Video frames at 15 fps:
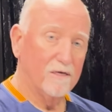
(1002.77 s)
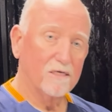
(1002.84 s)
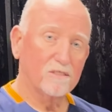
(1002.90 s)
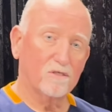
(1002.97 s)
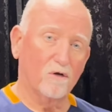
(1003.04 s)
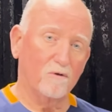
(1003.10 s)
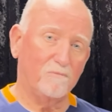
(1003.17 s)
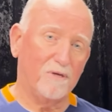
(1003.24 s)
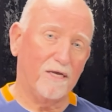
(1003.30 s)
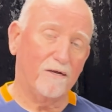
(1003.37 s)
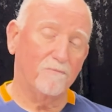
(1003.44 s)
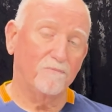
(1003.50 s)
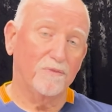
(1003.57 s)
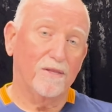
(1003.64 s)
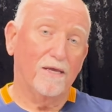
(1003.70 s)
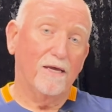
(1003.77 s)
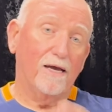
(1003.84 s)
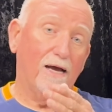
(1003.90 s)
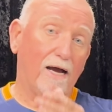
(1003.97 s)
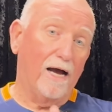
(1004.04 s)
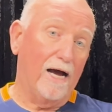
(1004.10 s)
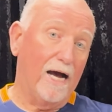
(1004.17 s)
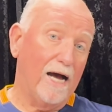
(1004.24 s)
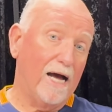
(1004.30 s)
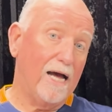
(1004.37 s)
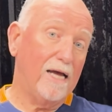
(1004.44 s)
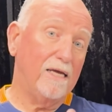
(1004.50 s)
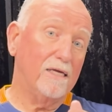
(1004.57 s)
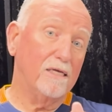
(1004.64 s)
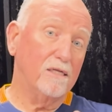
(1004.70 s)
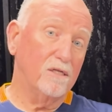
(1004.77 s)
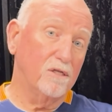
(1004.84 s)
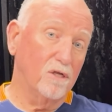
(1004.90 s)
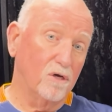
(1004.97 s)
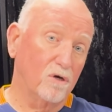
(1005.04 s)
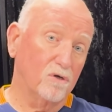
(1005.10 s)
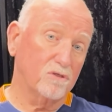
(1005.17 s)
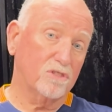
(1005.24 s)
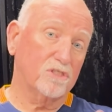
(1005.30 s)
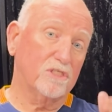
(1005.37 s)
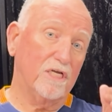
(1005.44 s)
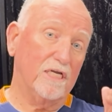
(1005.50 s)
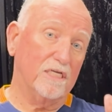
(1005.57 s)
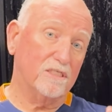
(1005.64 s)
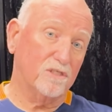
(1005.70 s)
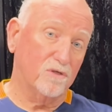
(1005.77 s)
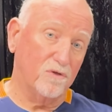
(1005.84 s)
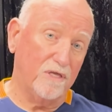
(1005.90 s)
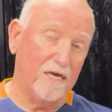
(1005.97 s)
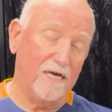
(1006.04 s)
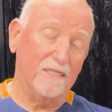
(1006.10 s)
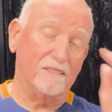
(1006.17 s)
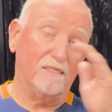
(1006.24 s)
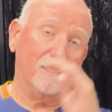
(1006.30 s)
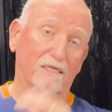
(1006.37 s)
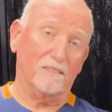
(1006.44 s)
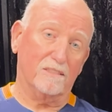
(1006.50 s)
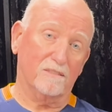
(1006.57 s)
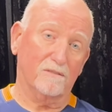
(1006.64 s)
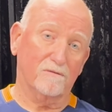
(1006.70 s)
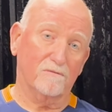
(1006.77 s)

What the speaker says: So it'd be a los estudiantes.